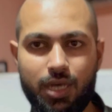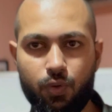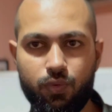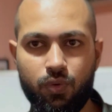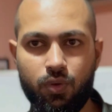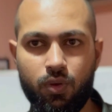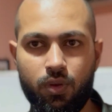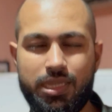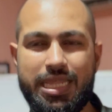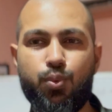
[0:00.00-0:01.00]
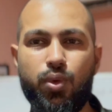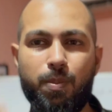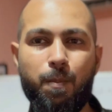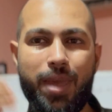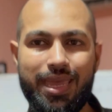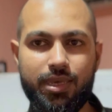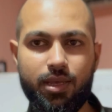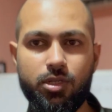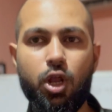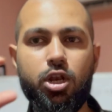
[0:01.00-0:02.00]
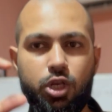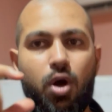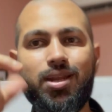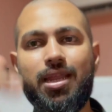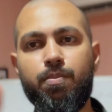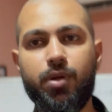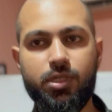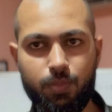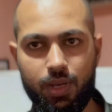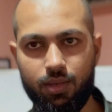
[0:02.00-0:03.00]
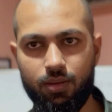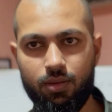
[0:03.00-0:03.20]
out that will make it not an impulse buy?